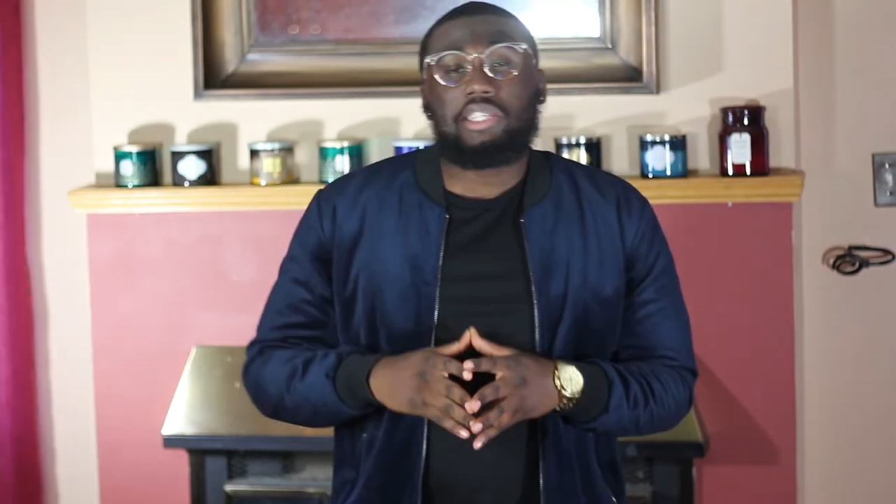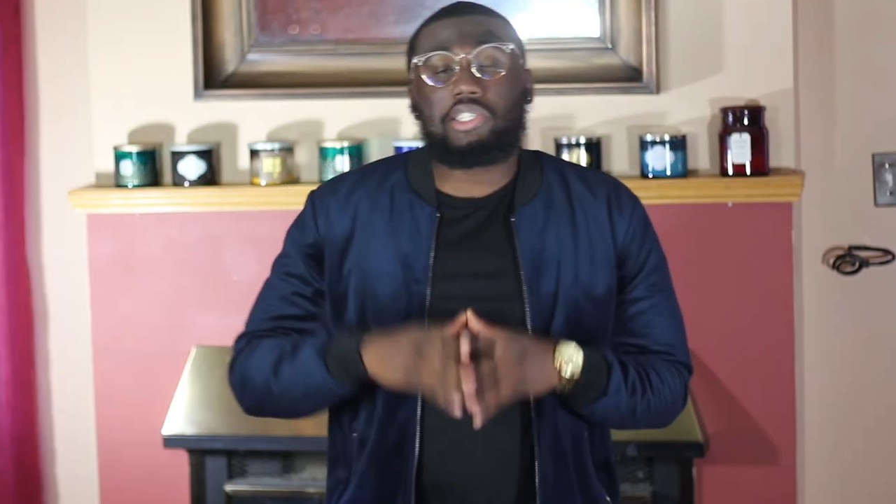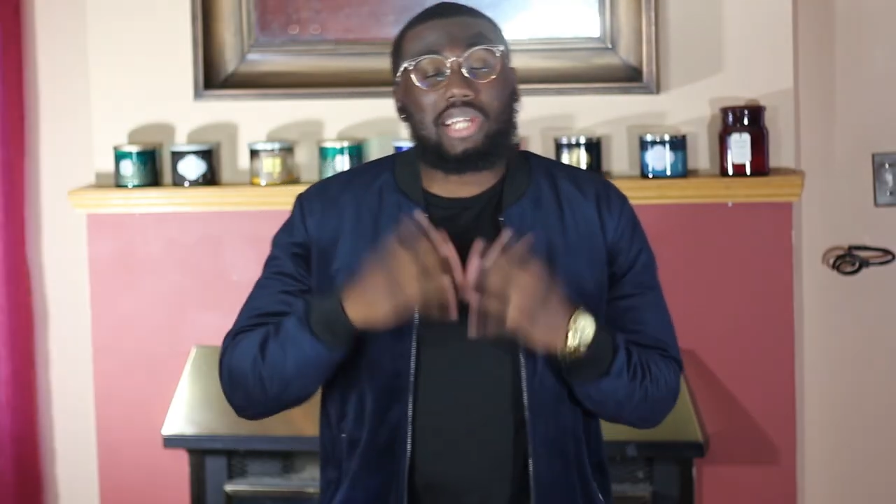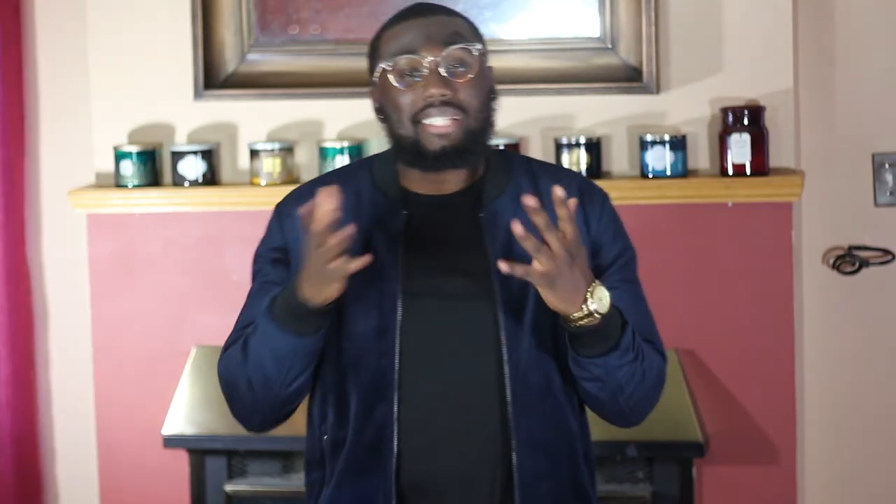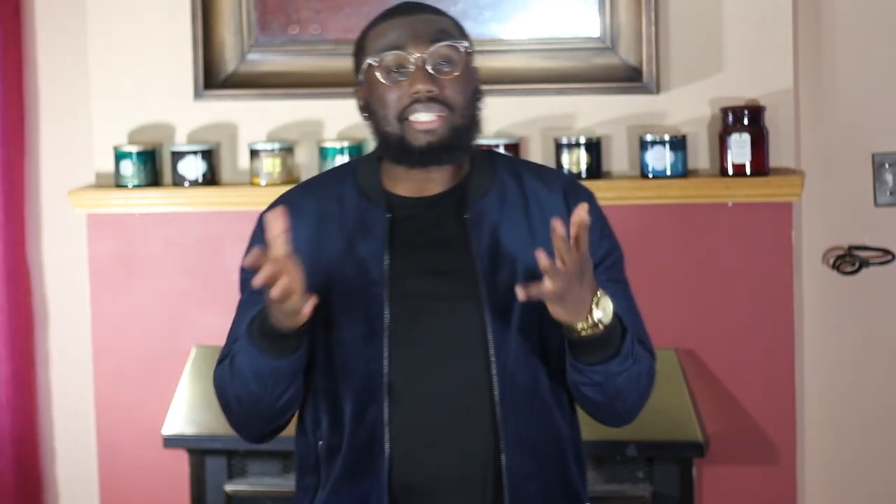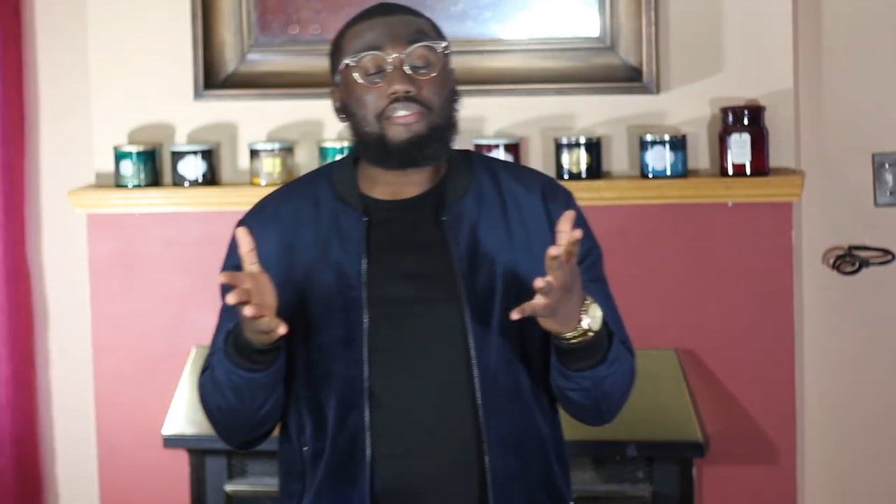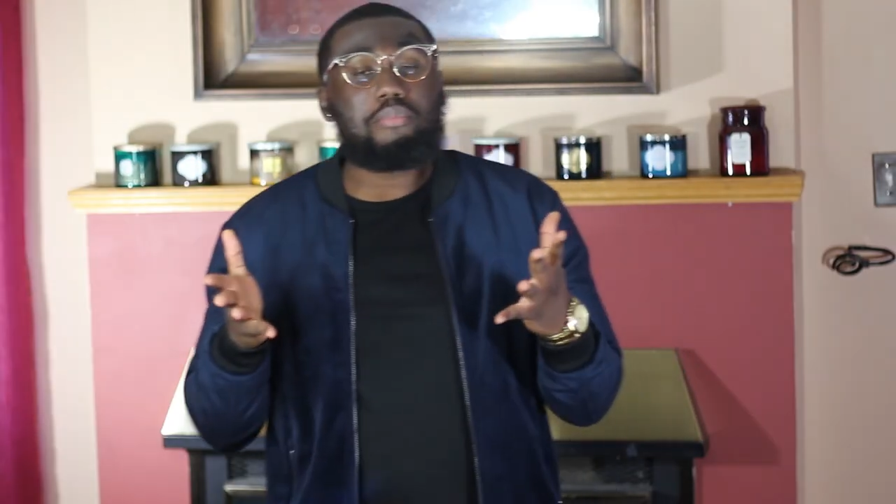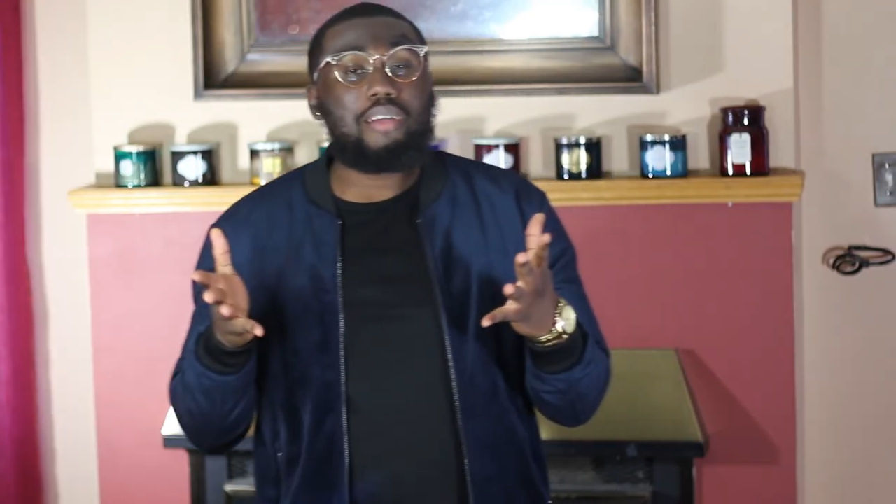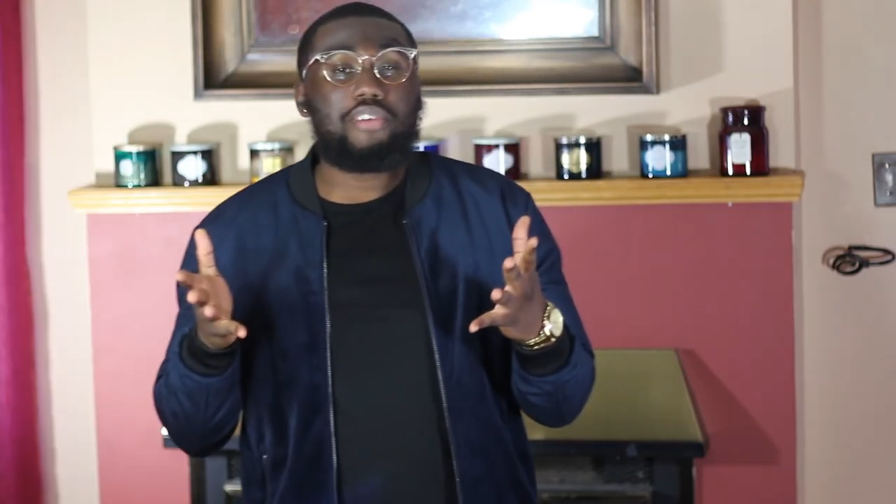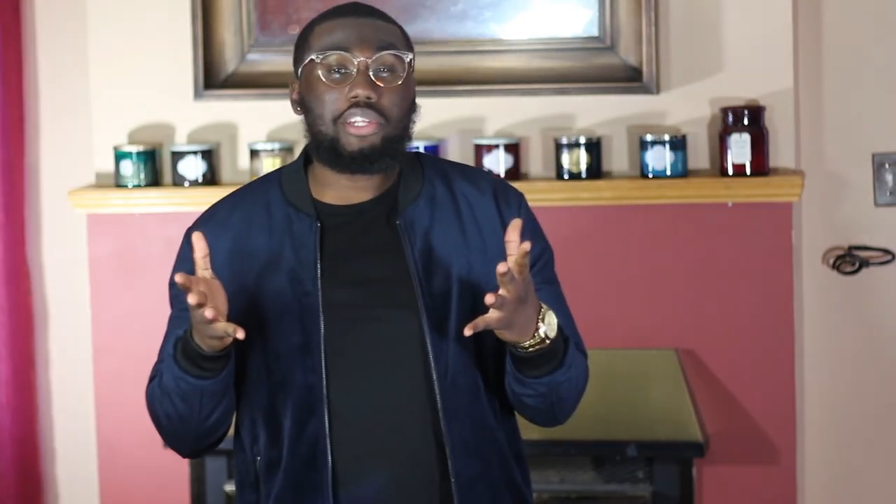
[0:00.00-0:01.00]
So that's it for
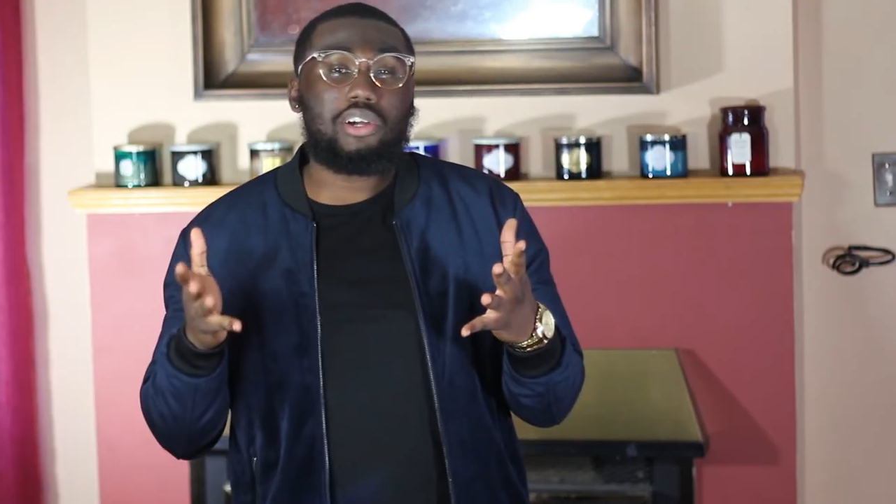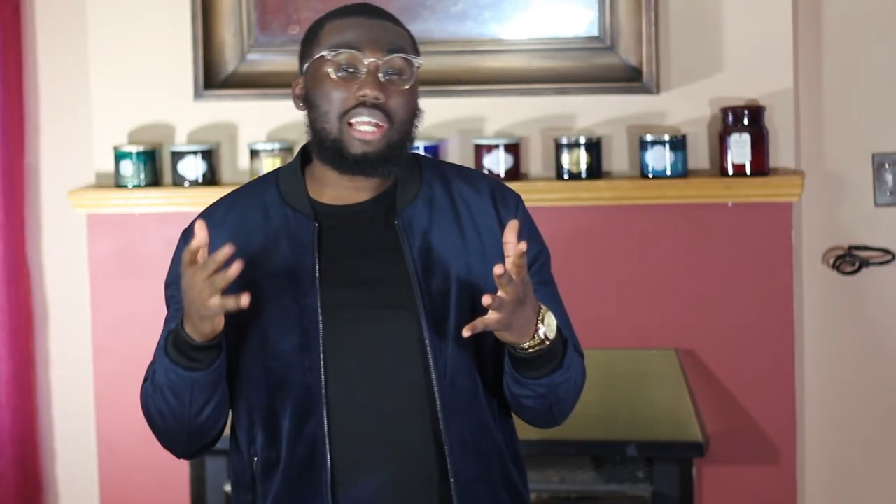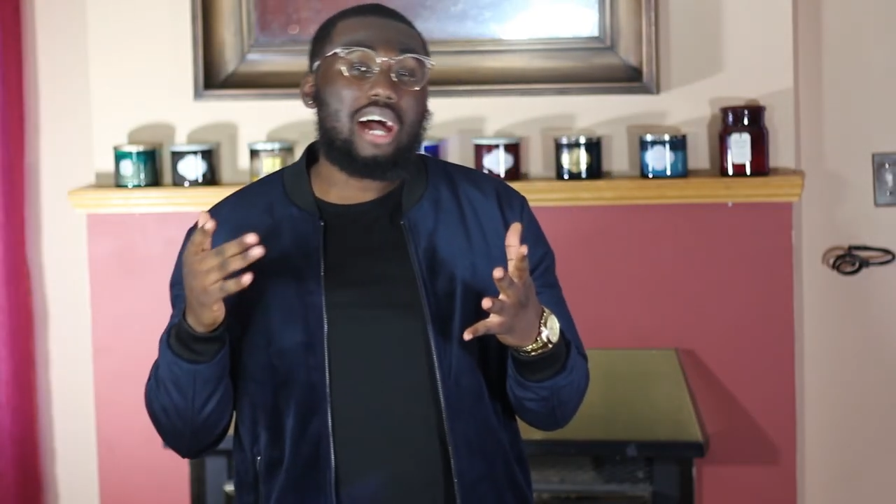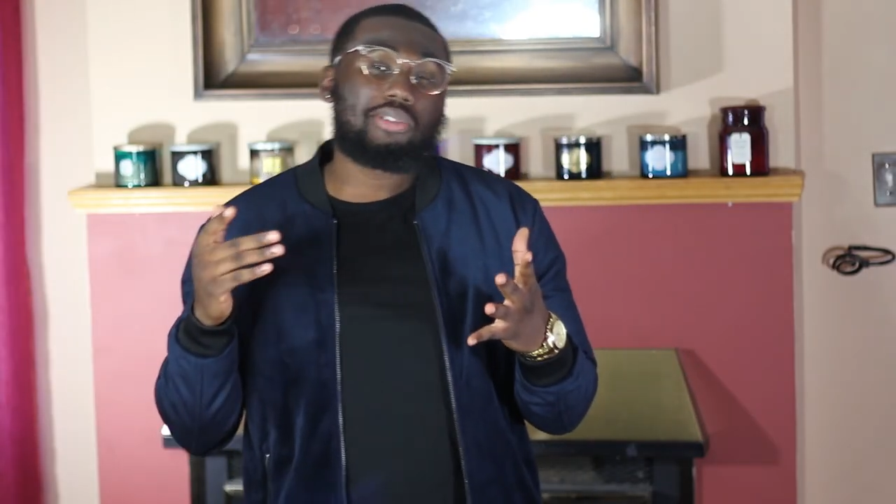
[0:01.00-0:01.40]
my video on how